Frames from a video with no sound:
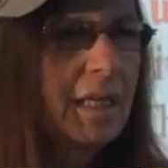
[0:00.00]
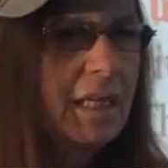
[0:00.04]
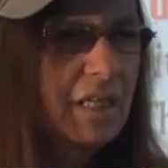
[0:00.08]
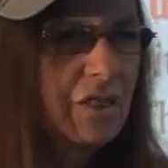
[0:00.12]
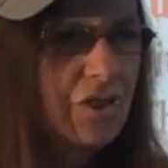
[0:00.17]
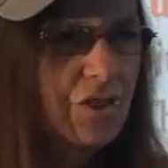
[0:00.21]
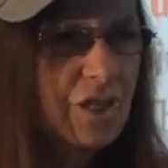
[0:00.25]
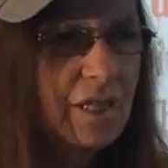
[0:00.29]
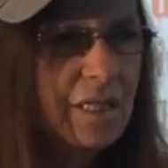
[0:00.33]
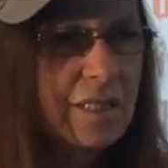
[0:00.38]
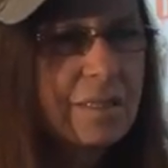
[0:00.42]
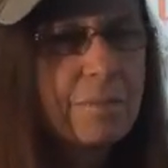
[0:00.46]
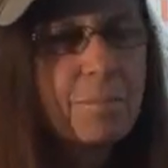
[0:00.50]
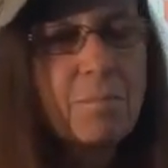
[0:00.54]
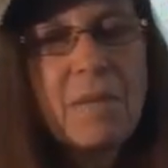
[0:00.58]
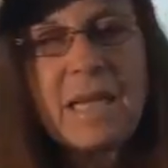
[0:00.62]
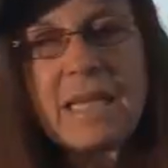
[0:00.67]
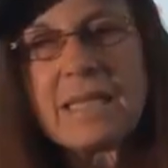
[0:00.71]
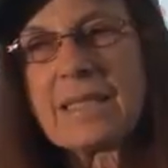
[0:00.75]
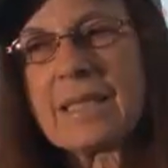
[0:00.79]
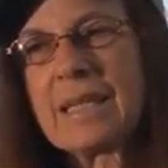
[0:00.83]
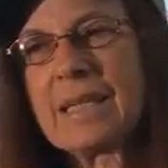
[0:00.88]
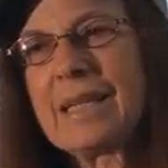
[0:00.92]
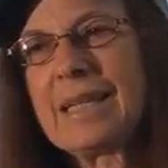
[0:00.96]
It just
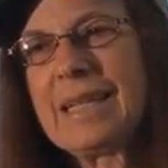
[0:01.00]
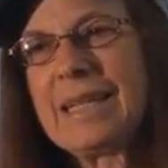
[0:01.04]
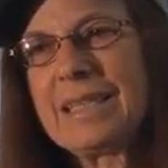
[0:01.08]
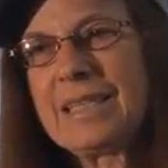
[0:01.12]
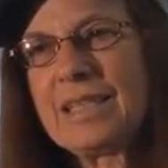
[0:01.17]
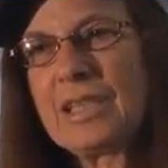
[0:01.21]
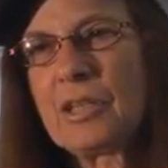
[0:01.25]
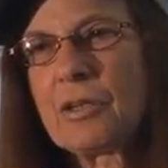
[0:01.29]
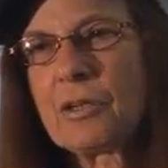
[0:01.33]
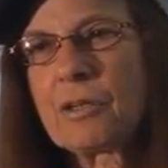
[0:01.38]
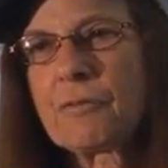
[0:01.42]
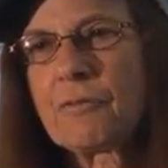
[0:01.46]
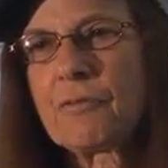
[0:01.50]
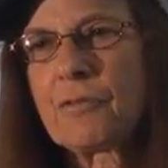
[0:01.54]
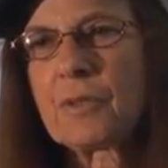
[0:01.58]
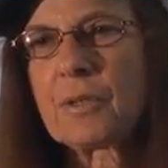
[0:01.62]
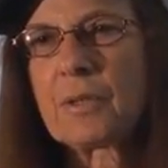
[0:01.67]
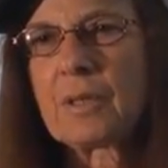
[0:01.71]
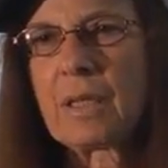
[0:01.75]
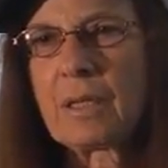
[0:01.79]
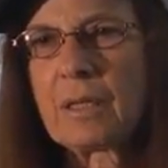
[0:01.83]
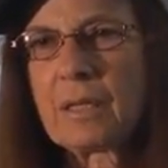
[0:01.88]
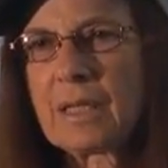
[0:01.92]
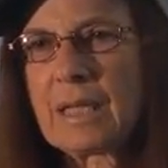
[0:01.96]
makes it easier
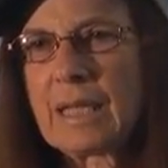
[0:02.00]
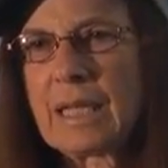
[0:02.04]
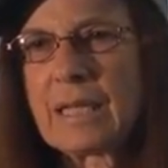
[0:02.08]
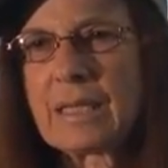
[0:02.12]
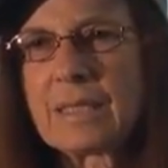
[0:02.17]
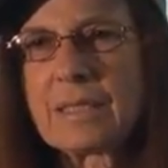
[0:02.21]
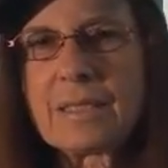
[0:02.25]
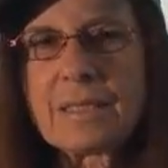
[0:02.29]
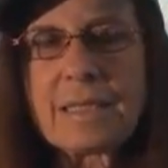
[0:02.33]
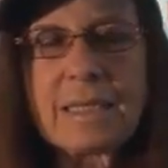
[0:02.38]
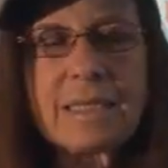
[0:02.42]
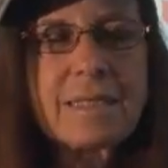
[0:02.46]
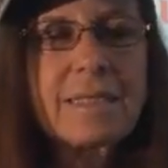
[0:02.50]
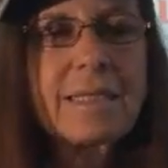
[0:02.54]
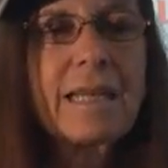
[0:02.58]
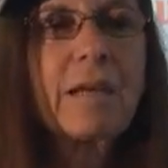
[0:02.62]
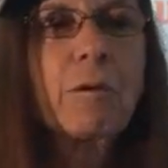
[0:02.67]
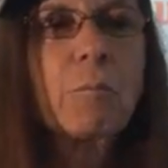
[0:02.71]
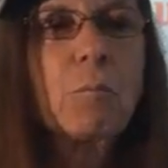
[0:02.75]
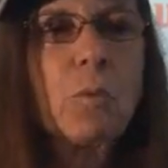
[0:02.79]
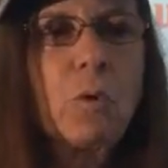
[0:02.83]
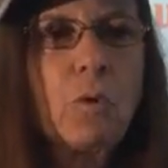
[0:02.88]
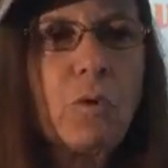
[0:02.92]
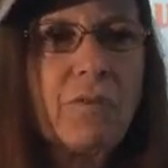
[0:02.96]
for the kids as
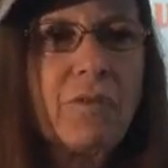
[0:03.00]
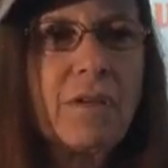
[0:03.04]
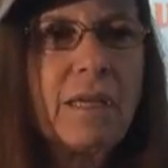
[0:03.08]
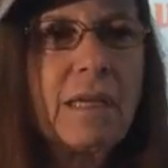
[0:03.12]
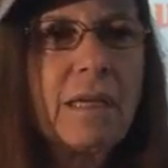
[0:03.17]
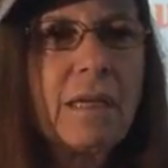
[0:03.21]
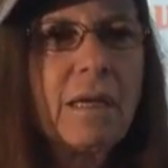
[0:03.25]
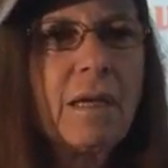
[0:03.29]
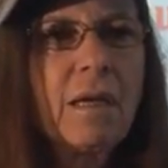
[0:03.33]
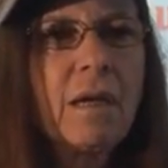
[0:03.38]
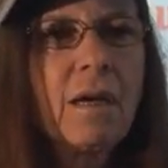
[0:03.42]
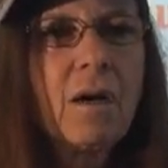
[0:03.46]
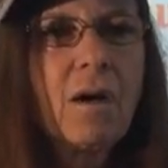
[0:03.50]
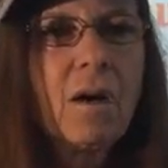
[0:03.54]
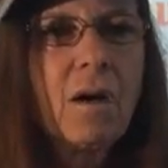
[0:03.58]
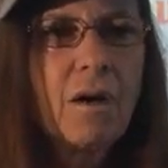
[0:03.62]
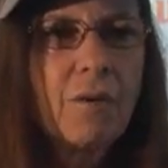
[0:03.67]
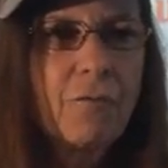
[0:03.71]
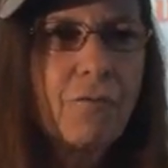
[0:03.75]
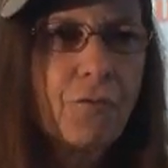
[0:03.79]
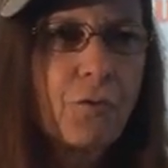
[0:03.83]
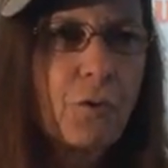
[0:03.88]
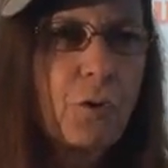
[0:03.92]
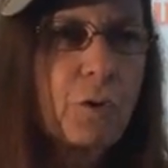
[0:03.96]
they're moving
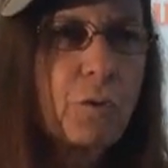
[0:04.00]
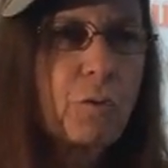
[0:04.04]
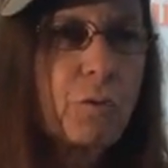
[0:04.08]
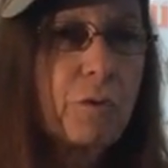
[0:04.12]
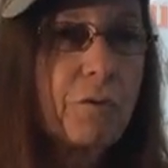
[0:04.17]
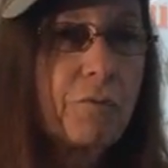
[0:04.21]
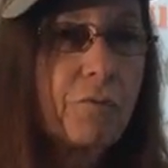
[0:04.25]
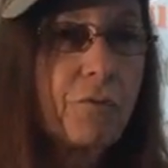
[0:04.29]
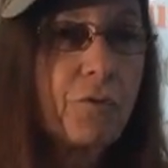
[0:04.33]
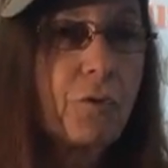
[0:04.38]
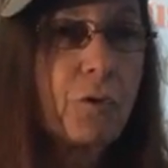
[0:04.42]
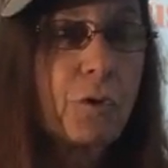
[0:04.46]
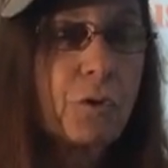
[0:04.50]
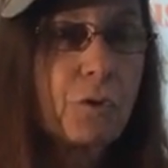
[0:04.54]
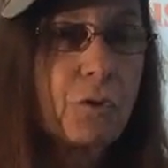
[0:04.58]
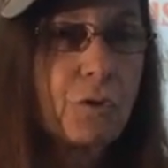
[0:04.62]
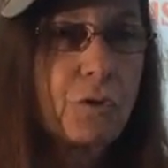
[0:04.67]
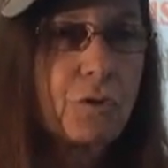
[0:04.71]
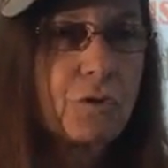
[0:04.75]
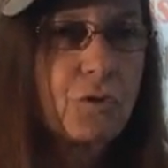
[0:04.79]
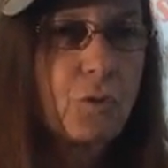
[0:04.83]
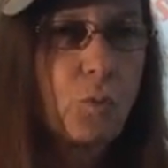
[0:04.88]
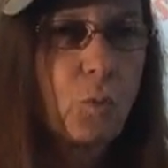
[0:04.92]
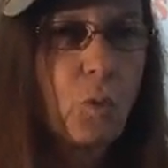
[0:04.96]
further and
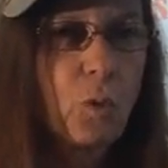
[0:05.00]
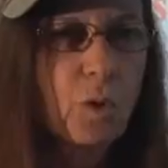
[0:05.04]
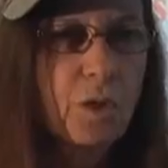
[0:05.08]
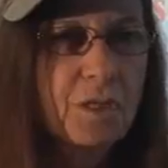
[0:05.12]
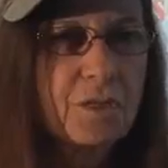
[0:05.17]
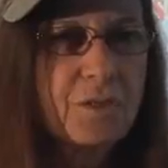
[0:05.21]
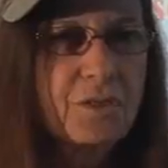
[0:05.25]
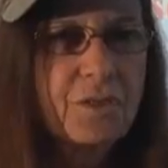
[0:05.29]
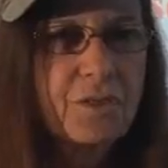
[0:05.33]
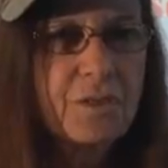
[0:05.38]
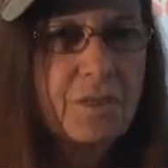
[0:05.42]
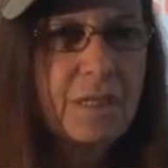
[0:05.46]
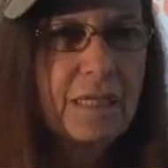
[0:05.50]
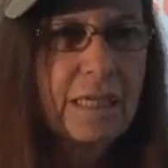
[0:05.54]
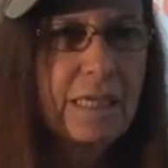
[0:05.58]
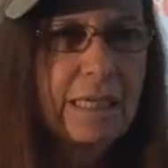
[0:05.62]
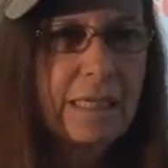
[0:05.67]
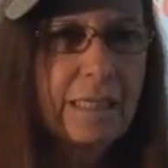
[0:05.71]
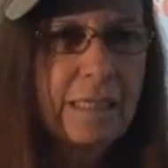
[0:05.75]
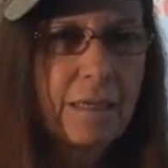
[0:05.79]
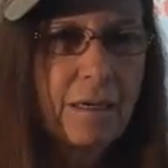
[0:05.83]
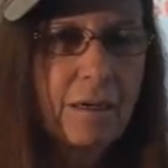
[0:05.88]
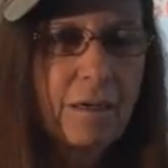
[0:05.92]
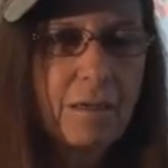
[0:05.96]
further towards
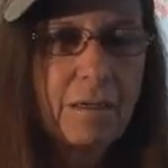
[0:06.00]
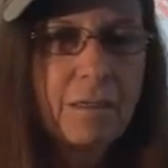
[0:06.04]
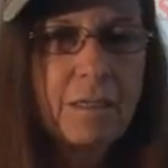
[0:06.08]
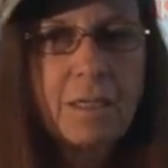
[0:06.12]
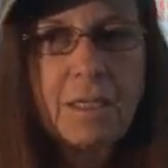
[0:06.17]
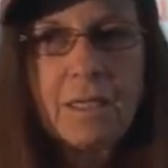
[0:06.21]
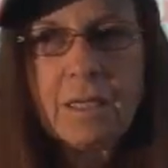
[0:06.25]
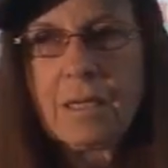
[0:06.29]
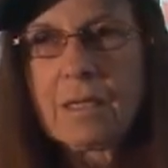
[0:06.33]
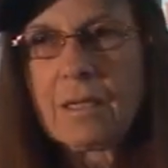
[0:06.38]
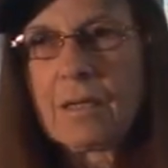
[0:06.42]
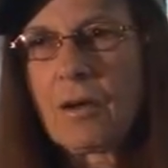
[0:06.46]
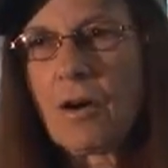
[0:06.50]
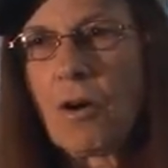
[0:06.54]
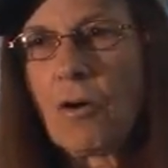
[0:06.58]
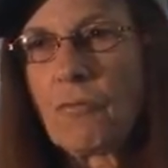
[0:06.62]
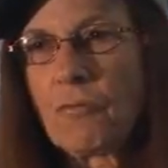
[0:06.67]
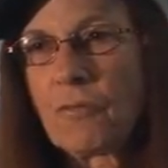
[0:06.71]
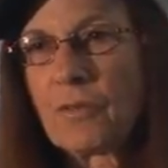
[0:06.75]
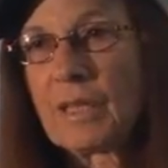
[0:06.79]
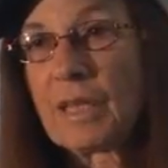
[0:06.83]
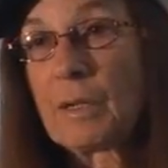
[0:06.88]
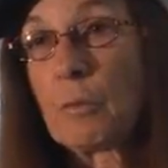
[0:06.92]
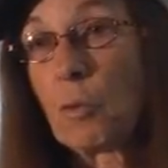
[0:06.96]
the,
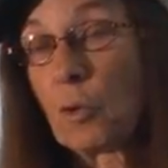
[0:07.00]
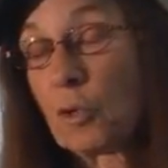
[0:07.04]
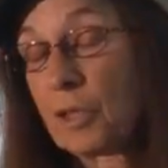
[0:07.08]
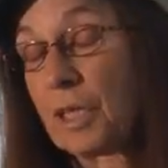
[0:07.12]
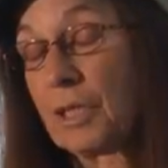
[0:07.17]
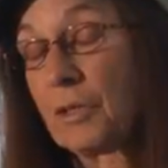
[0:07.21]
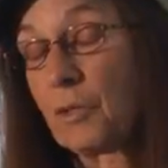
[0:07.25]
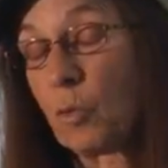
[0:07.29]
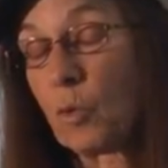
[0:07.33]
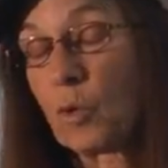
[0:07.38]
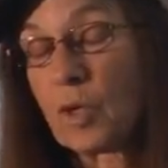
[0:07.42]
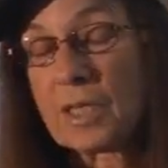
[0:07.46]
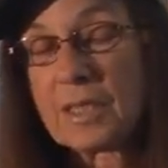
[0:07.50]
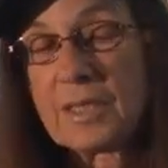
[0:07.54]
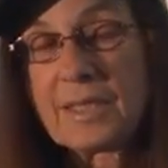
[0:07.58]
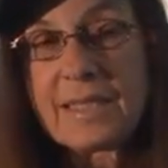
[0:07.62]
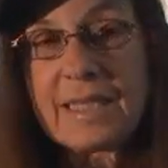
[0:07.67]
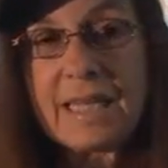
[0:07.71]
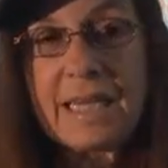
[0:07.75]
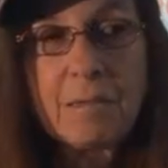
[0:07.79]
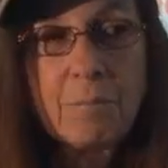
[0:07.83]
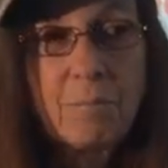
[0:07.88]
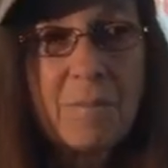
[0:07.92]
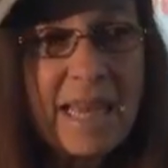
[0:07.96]
hopefully working
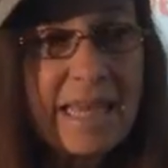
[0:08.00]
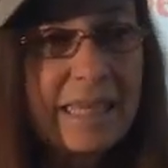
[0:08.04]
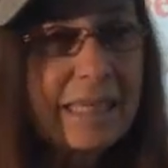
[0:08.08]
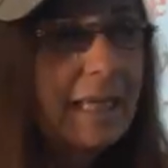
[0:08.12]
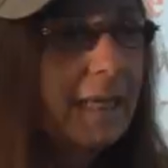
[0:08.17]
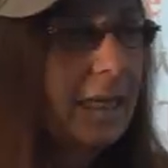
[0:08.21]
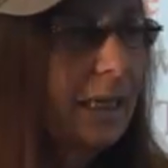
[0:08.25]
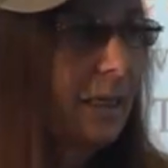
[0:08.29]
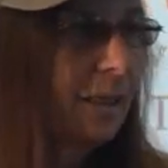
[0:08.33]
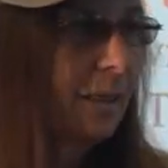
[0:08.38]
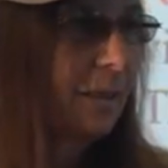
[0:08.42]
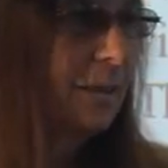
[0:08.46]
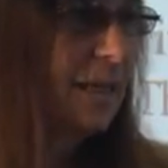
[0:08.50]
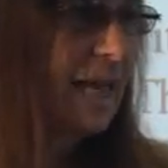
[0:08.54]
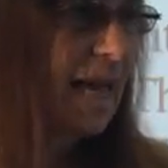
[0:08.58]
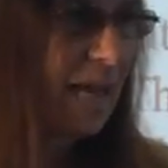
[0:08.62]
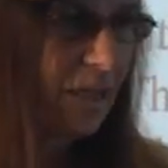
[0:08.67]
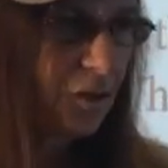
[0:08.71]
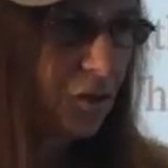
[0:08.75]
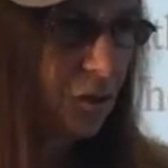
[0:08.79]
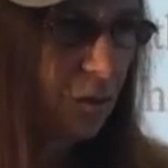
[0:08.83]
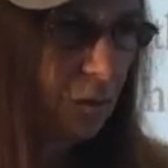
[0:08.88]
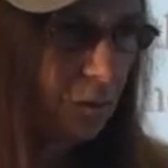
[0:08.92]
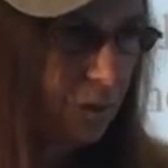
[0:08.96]
towards and making
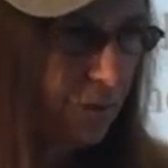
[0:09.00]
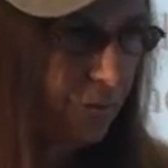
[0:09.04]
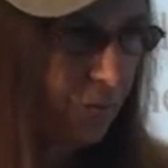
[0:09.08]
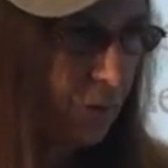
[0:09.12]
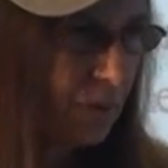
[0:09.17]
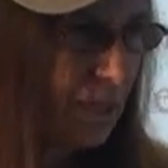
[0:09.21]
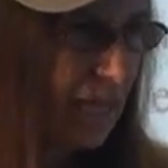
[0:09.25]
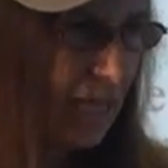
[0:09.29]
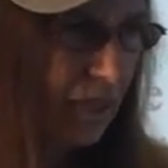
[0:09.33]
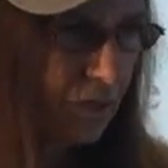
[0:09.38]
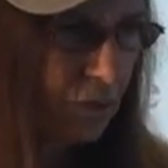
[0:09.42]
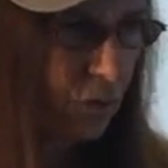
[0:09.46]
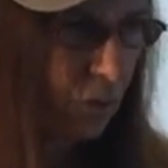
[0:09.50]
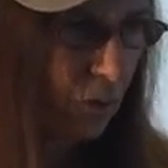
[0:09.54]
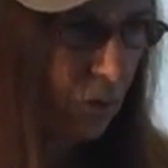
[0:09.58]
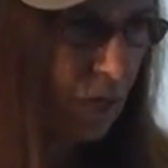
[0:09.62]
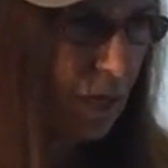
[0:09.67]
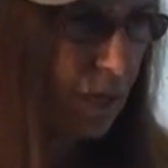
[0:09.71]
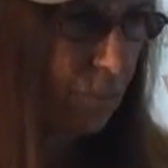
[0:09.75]
Nationals for national